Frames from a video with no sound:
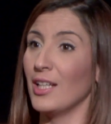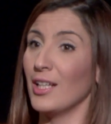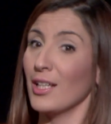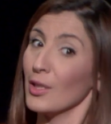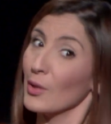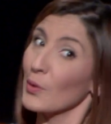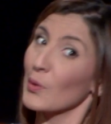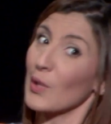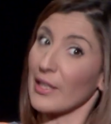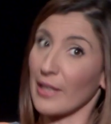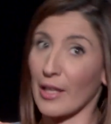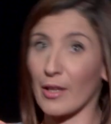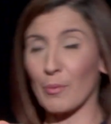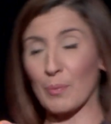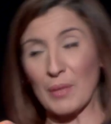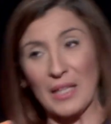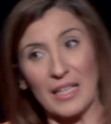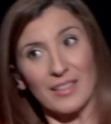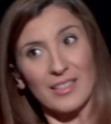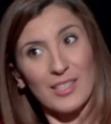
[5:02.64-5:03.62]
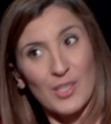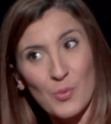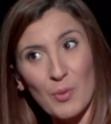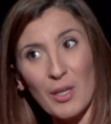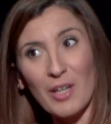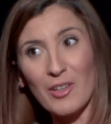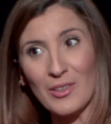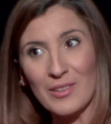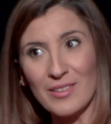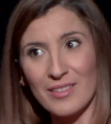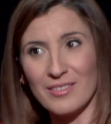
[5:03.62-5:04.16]
look at other planets as
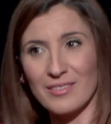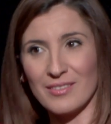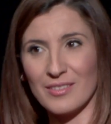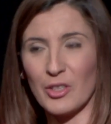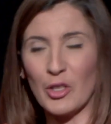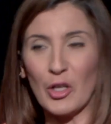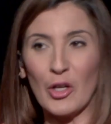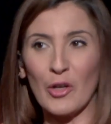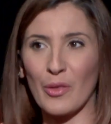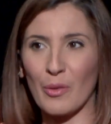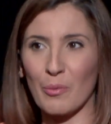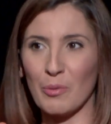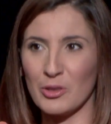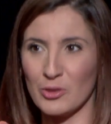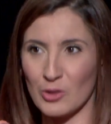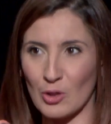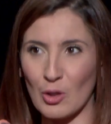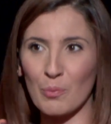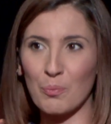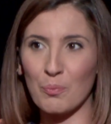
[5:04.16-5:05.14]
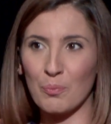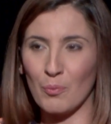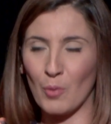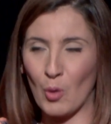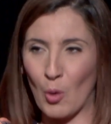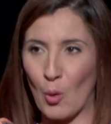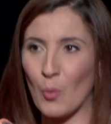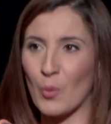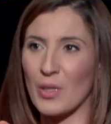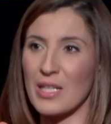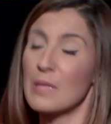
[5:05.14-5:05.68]
well. Earth will not
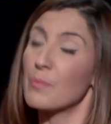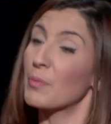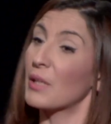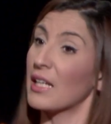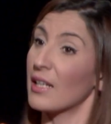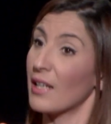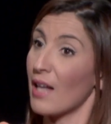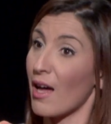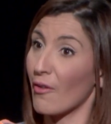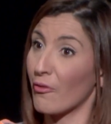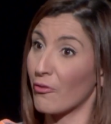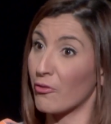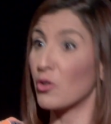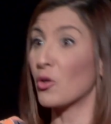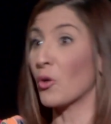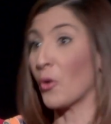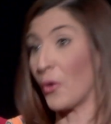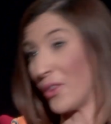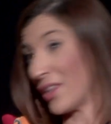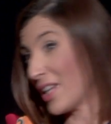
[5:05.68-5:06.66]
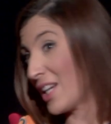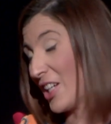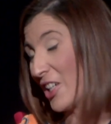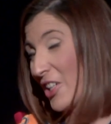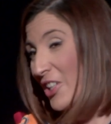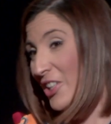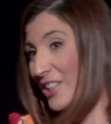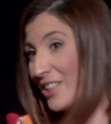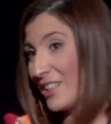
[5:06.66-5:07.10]
always be enough or there.